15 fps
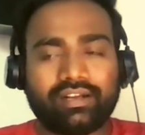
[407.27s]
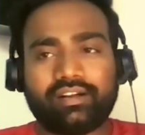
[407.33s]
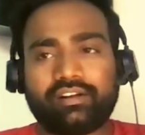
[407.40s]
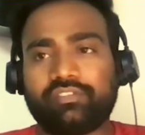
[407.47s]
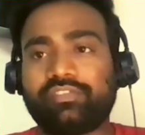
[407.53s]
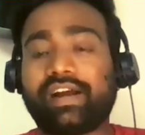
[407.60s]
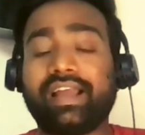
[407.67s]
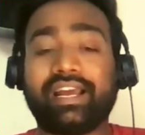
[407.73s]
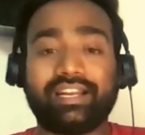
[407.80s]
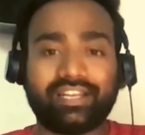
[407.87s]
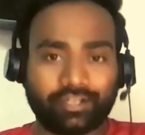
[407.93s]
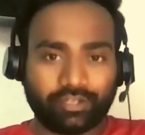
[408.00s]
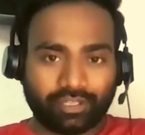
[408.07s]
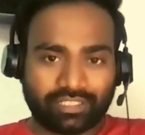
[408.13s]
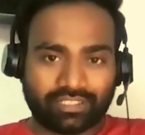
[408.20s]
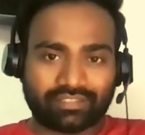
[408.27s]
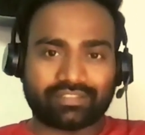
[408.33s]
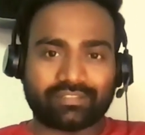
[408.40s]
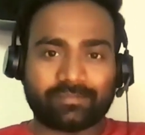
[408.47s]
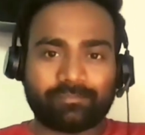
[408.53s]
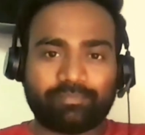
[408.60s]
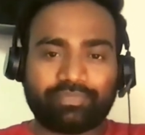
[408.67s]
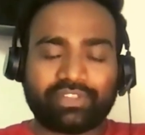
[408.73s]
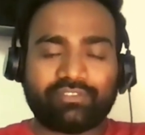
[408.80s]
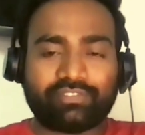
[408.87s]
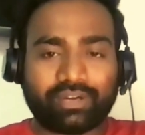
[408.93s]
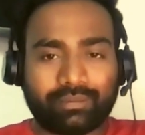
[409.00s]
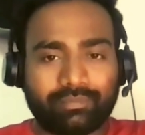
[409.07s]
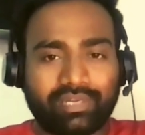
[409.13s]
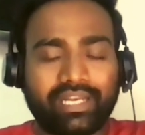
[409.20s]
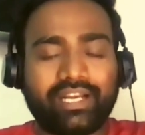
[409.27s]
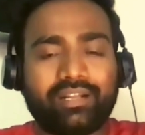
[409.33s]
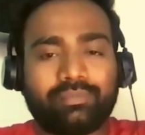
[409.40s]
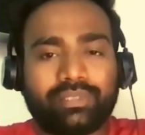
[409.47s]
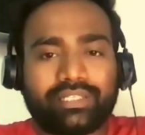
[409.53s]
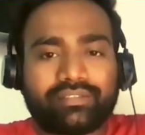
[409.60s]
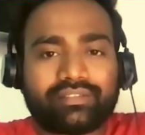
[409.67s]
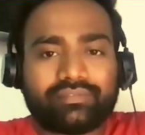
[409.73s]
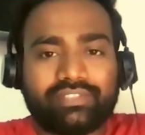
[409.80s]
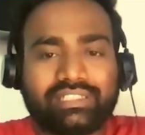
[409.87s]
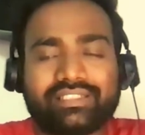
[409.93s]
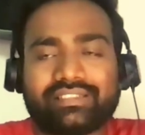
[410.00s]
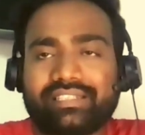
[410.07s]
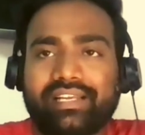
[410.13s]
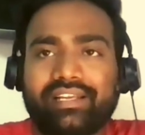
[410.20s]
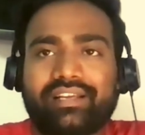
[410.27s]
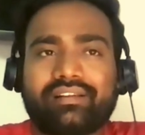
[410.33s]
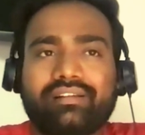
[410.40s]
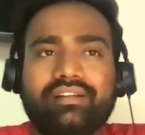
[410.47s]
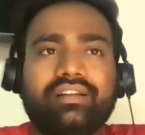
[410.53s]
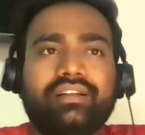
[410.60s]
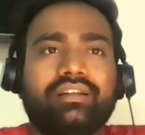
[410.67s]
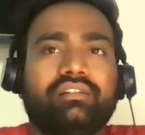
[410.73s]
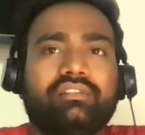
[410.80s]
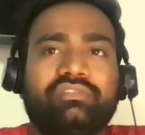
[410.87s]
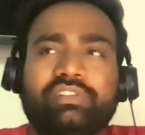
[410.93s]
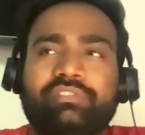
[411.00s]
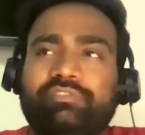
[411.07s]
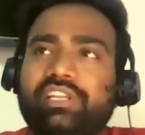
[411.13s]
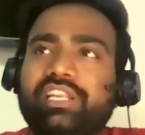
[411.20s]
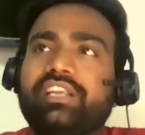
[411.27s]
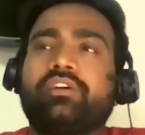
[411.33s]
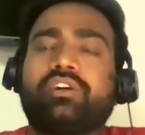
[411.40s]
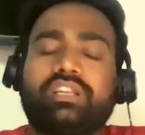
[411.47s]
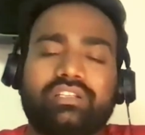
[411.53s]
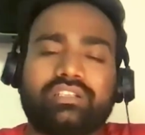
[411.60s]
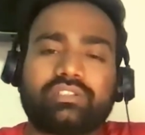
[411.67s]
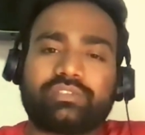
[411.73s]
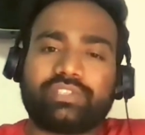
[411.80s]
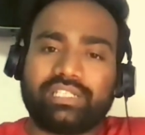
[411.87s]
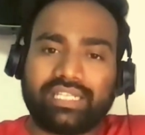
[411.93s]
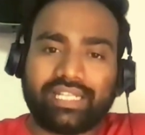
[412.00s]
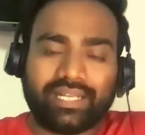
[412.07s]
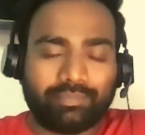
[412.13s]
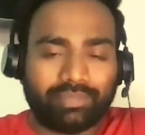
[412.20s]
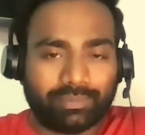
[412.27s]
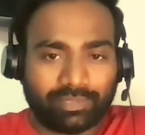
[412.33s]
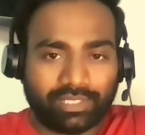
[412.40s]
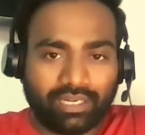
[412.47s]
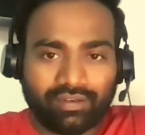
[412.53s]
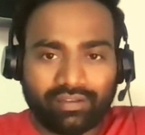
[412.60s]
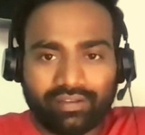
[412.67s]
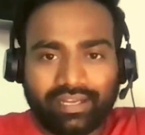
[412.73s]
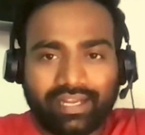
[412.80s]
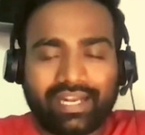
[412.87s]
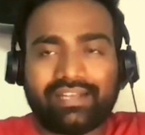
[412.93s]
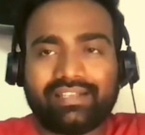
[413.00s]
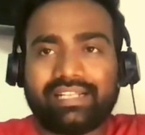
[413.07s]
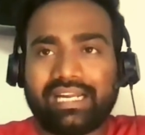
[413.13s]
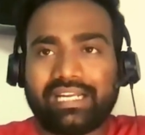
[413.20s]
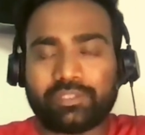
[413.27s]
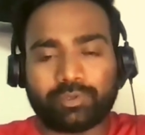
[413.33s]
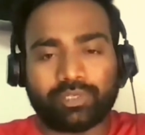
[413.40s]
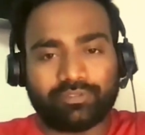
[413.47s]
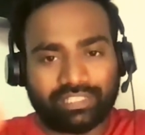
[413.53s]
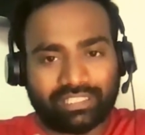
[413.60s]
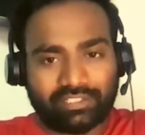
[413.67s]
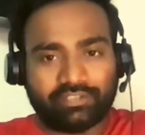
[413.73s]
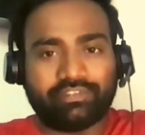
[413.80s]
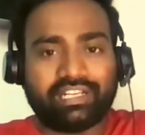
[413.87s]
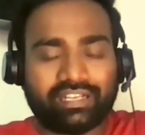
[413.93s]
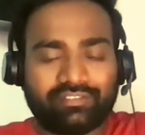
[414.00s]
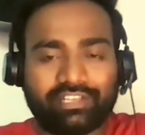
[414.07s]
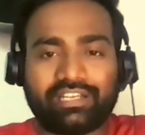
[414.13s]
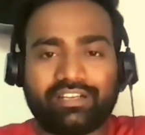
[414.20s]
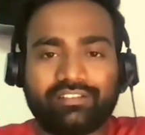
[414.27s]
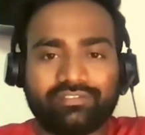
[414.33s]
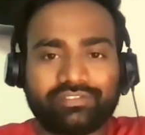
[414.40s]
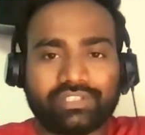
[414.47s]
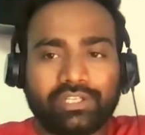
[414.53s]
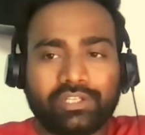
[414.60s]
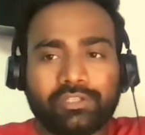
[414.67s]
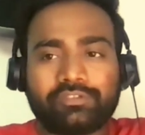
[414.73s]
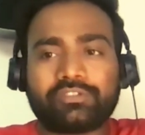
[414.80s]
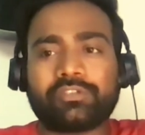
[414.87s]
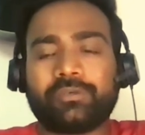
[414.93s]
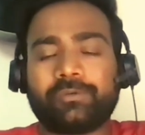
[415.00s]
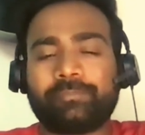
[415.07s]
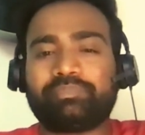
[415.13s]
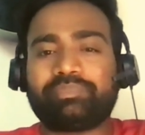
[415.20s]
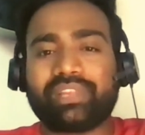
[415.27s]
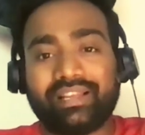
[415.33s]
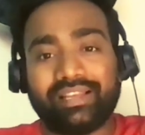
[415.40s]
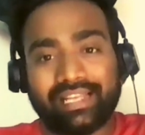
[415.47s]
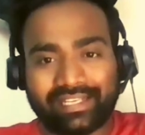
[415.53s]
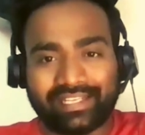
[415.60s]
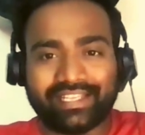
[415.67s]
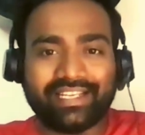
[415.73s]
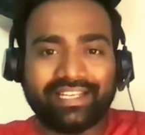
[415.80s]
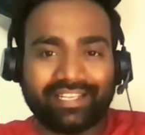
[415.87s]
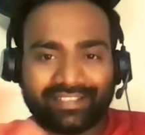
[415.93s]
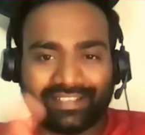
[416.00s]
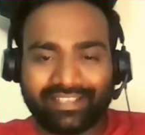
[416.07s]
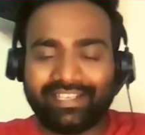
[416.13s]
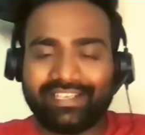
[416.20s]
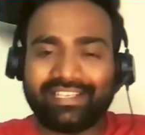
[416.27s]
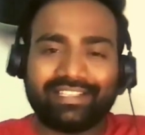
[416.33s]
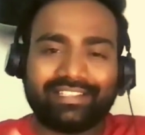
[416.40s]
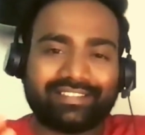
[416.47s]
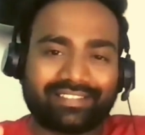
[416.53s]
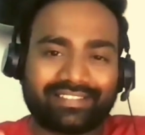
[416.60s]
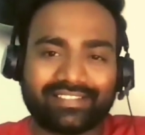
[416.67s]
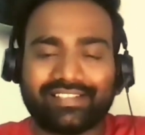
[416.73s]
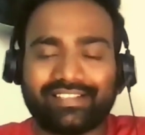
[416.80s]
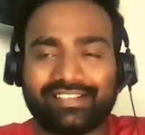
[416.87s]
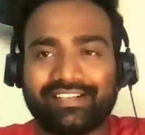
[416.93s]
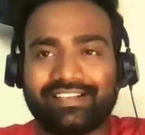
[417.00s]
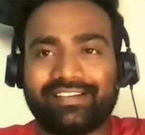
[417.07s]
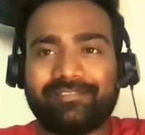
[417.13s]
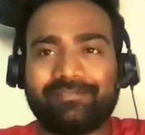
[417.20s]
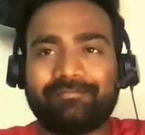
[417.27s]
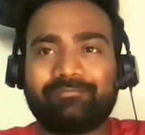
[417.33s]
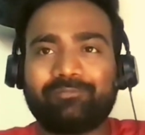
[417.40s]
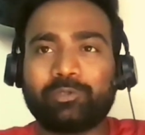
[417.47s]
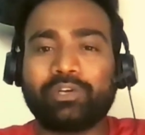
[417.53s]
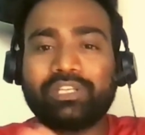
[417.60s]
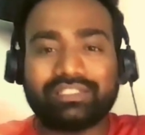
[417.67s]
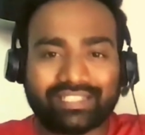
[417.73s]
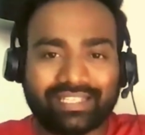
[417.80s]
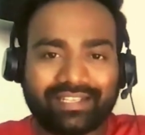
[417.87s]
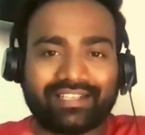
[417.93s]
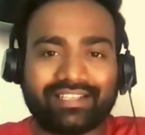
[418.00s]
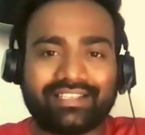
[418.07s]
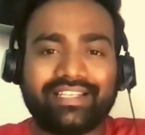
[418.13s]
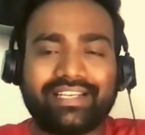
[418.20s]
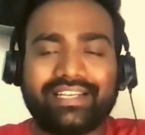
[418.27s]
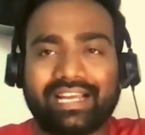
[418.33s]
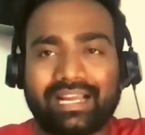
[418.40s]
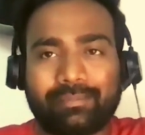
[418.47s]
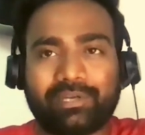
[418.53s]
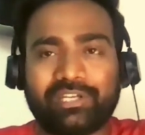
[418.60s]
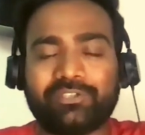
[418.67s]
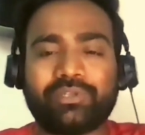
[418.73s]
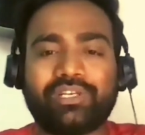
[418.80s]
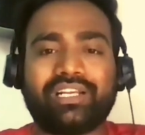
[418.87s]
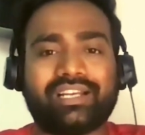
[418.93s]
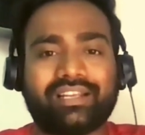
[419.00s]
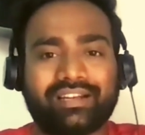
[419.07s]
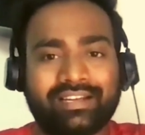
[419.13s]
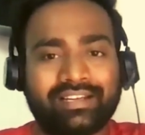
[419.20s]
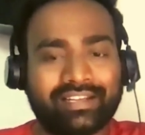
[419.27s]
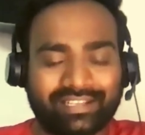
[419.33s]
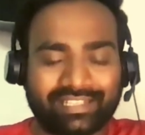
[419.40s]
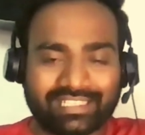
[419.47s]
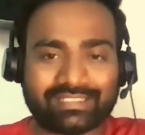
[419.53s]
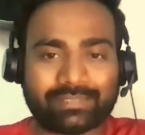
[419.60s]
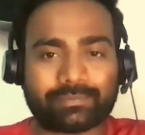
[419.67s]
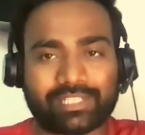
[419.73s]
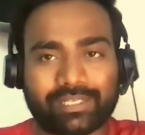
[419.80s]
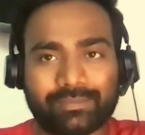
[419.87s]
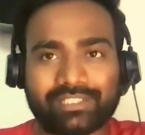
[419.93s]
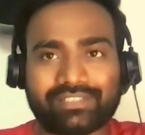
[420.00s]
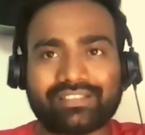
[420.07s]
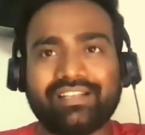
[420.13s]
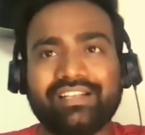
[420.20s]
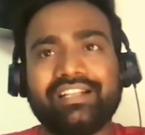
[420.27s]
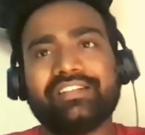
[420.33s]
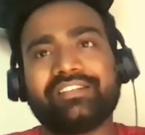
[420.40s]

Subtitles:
$500 from AWS, which is like $50 for 10 people. And that is what we are giving away now. So luckily it is coincidentally, it happened during our 100K subscribers.